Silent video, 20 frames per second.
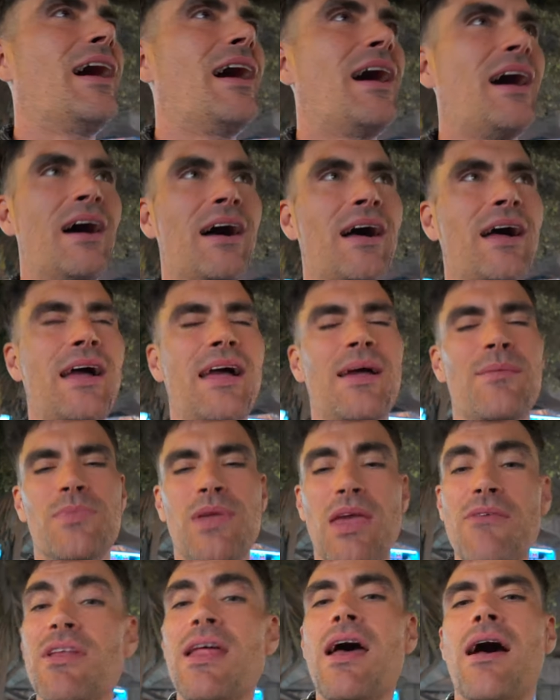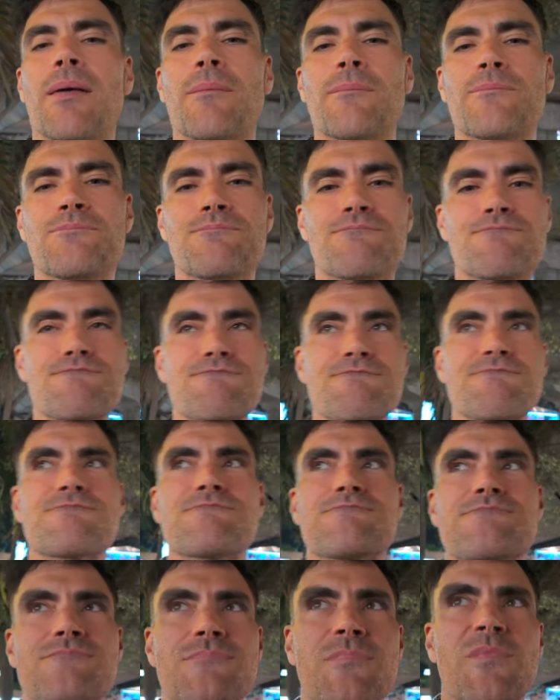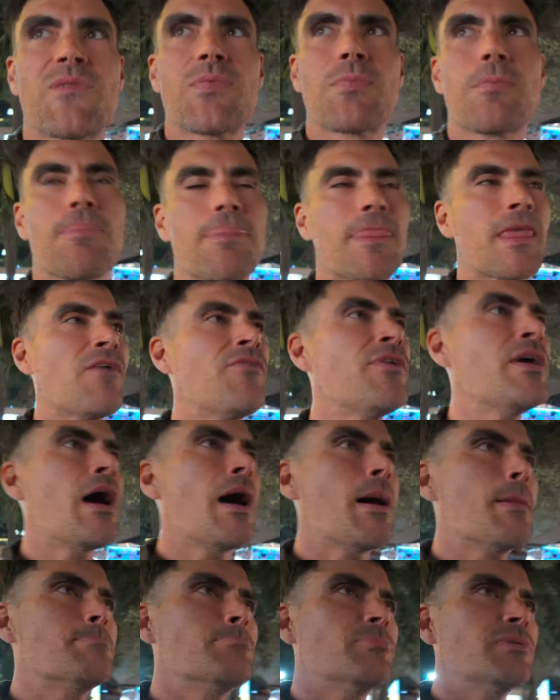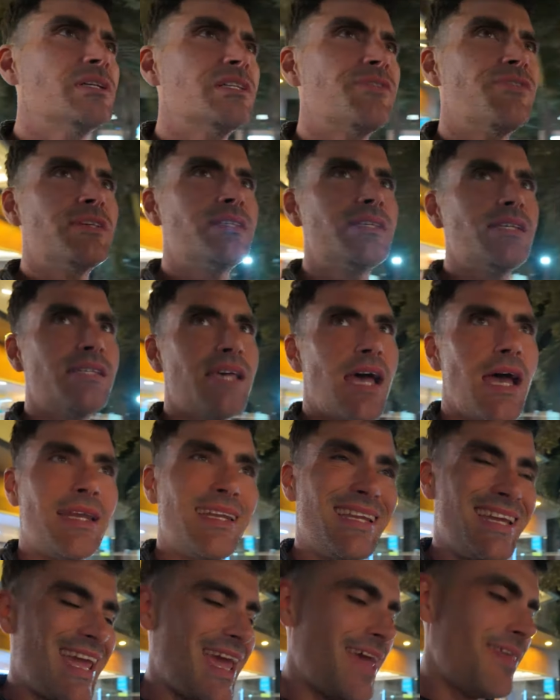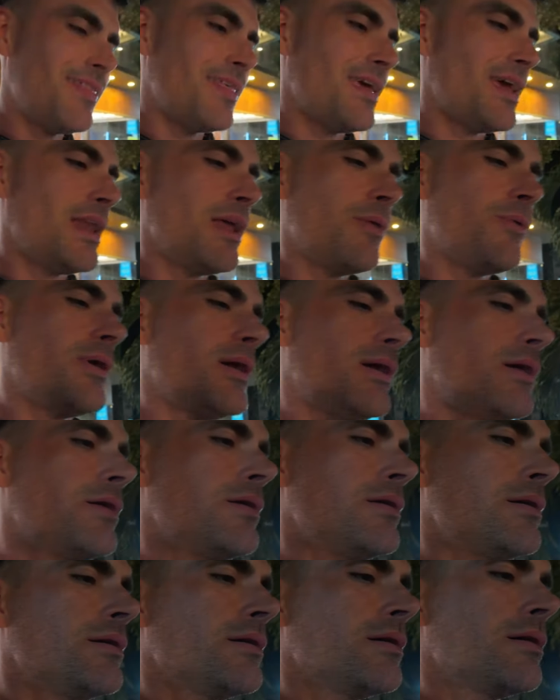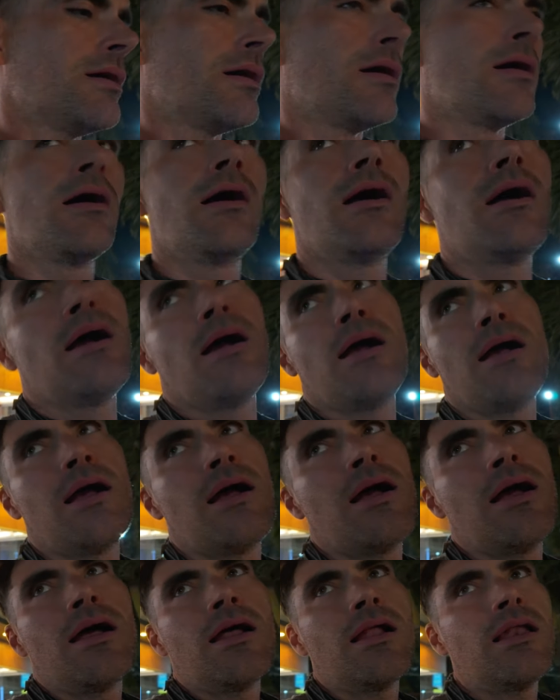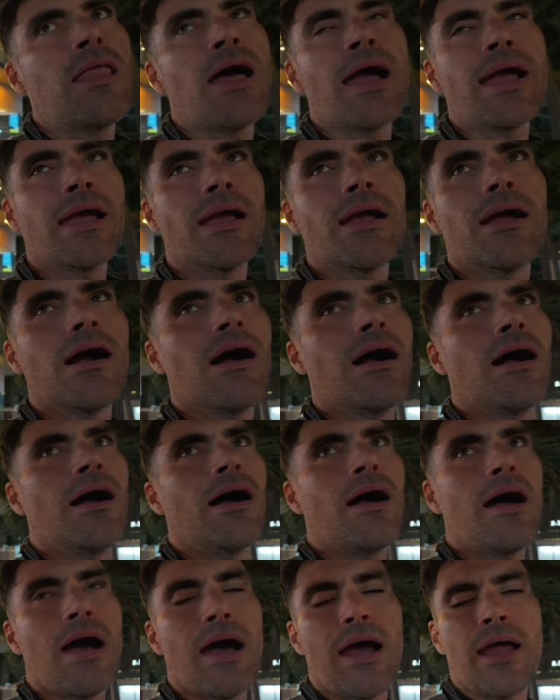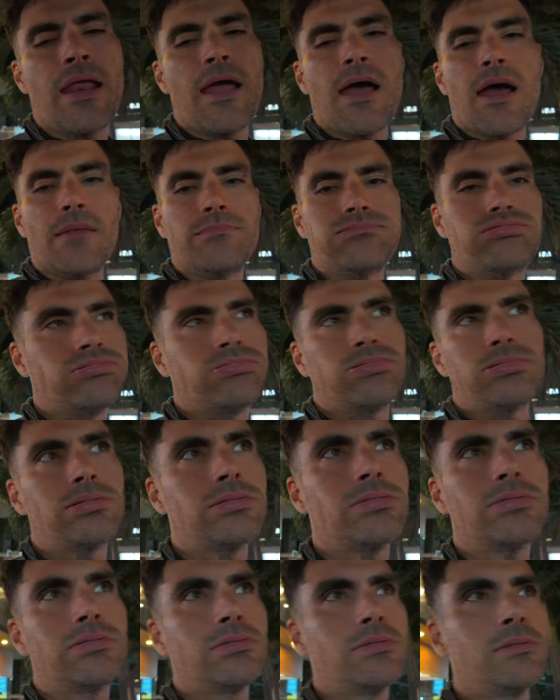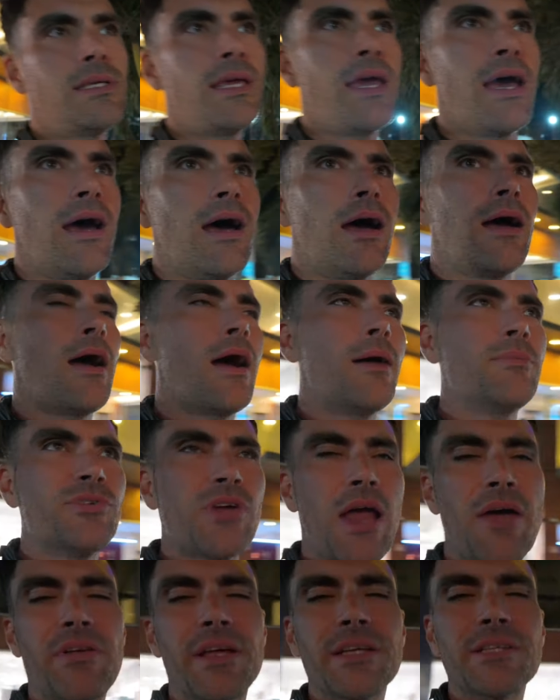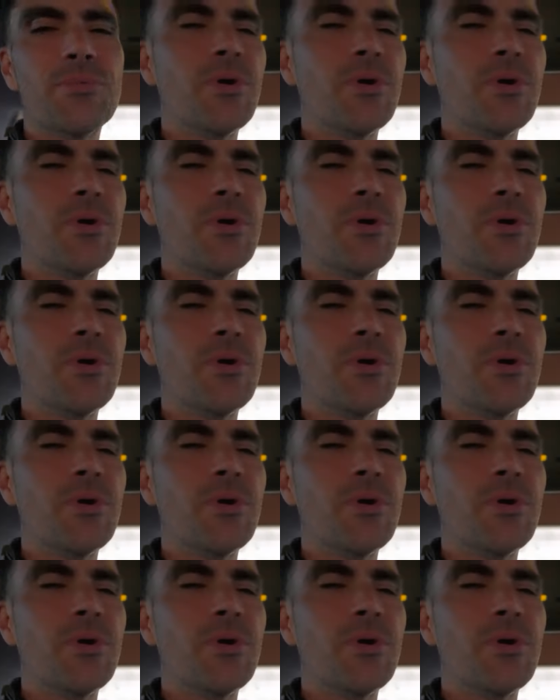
I'm giving up. Giving up, because if it's this hard to get anywhere, like, I'm traveling